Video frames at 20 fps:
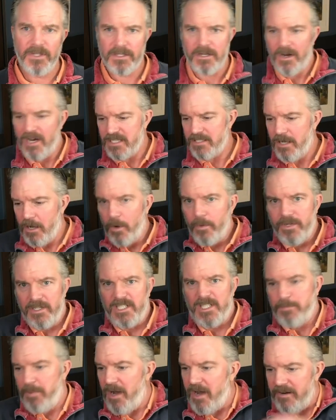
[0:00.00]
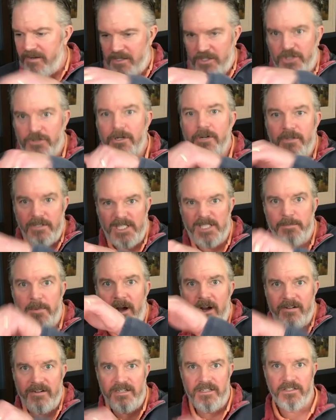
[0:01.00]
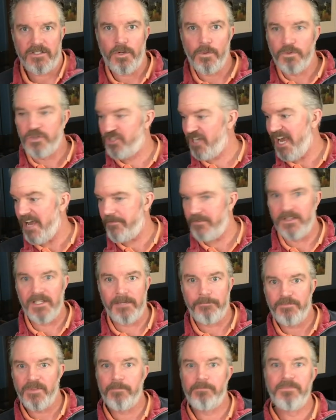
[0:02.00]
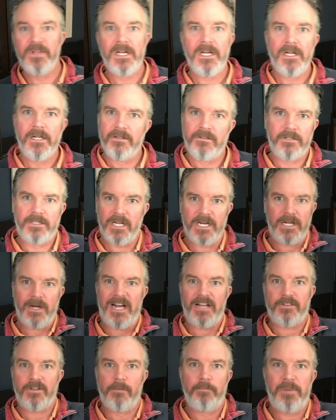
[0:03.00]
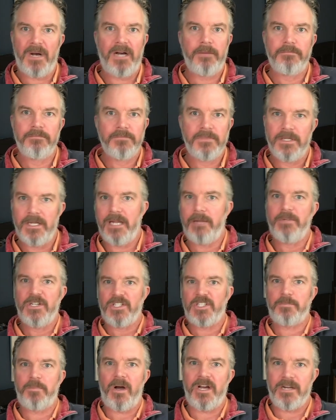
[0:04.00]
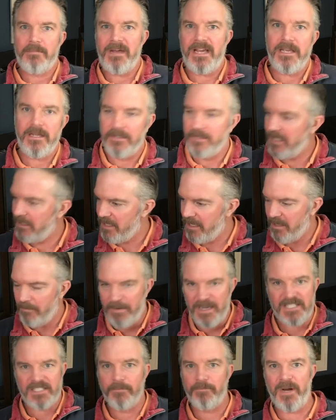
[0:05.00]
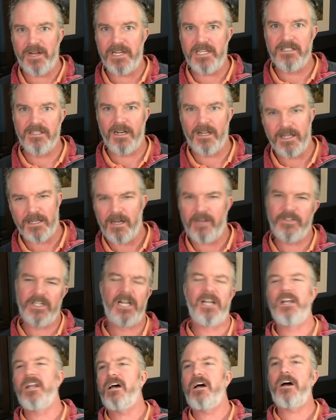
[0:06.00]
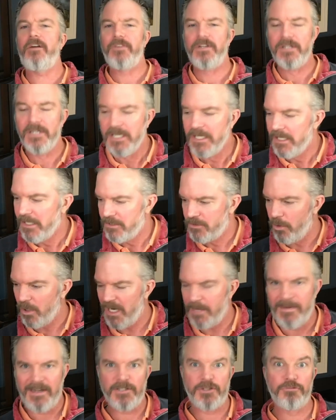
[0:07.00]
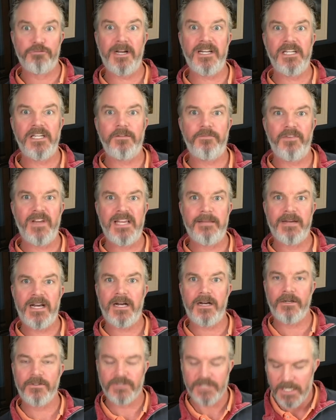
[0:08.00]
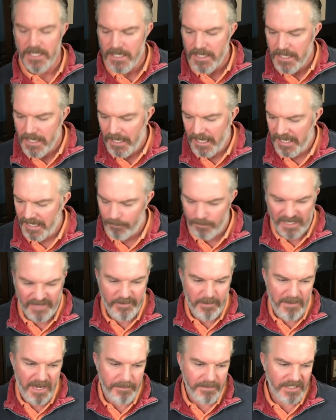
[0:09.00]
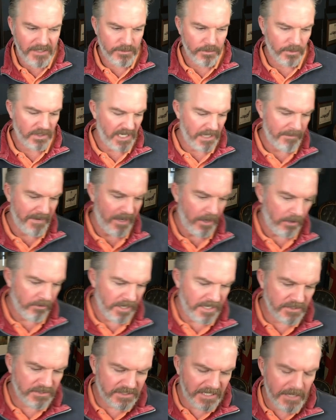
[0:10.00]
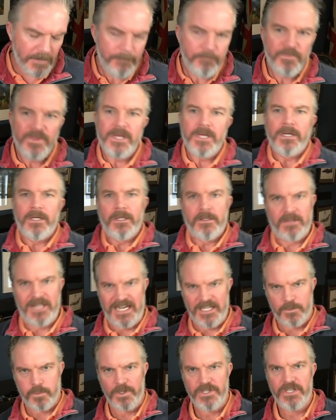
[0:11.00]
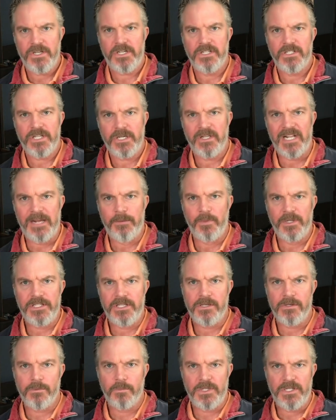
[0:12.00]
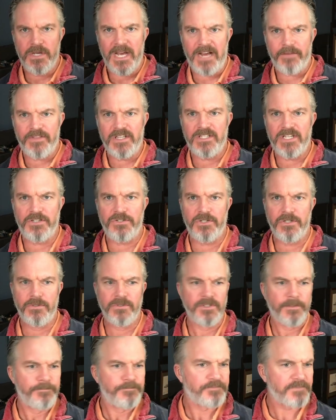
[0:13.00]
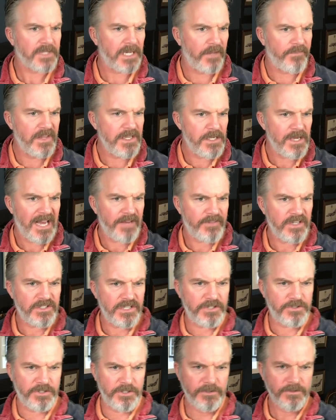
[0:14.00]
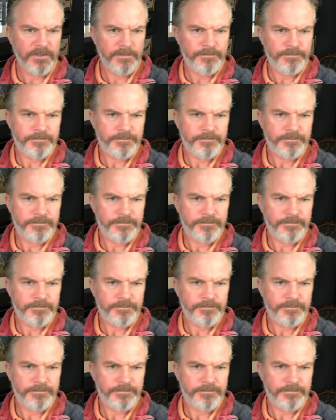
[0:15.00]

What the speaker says: guy's holding a spider and you're stroking a spider and it's called Jeff and they're going to go out to the pub, the imminent spider mate, and they're the best of buddies, and they're like having a laugh and talking about dreaded females, whatever it might be they're talking about. All right, so that's what you can do then when you have these issues. I think you have these issues